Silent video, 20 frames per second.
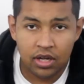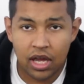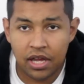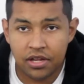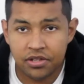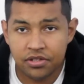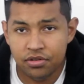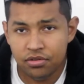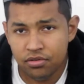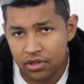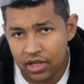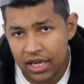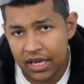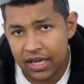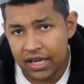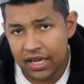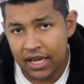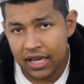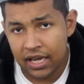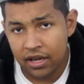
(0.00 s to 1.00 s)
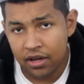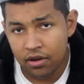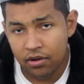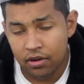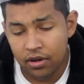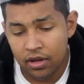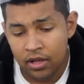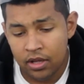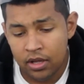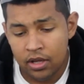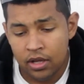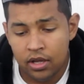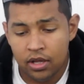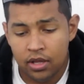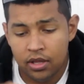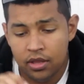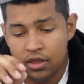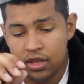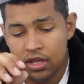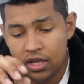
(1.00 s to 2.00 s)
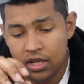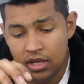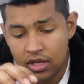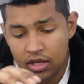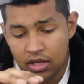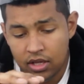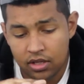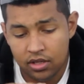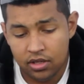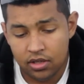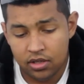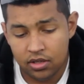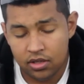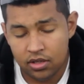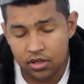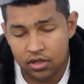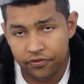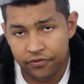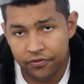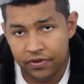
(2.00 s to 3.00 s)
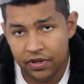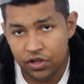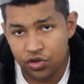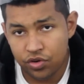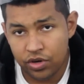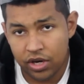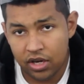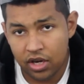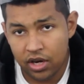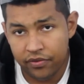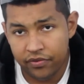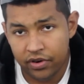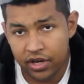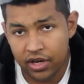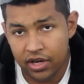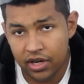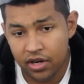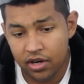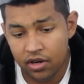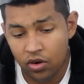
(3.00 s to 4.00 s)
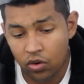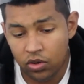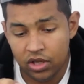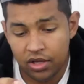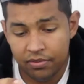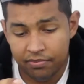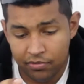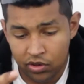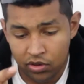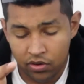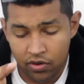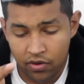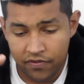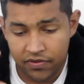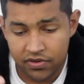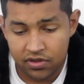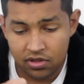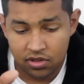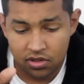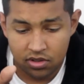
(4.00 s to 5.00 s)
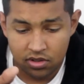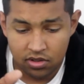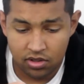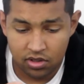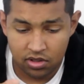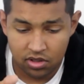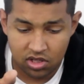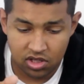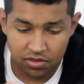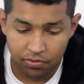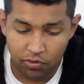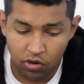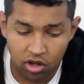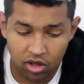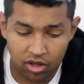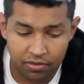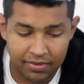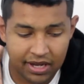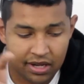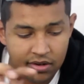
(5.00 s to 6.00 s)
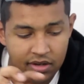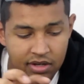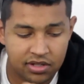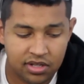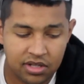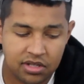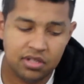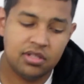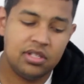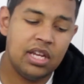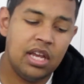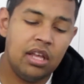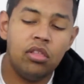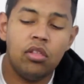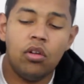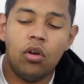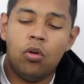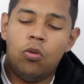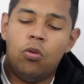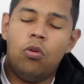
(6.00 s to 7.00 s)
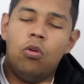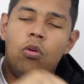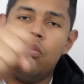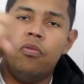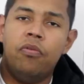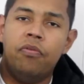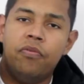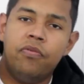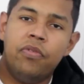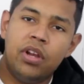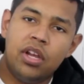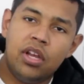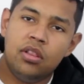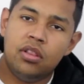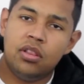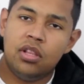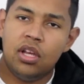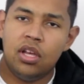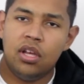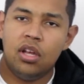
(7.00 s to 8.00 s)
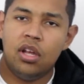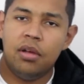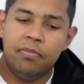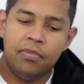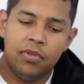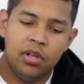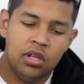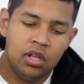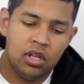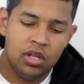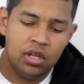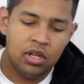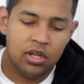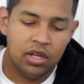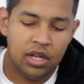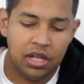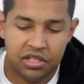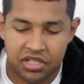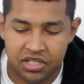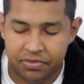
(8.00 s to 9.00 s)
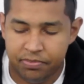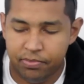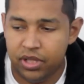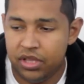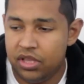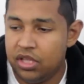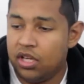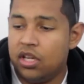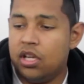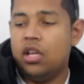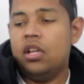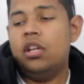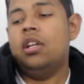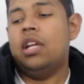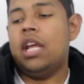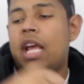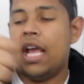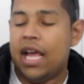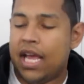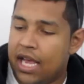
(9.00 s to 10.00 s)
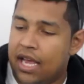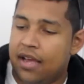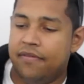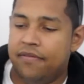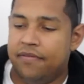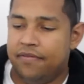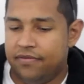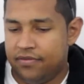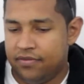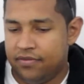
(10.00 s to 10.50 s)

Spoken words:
I do like how the feed tray cover here only moves a small amount. It doesn't take the whole freaking thing up and split the gun in half.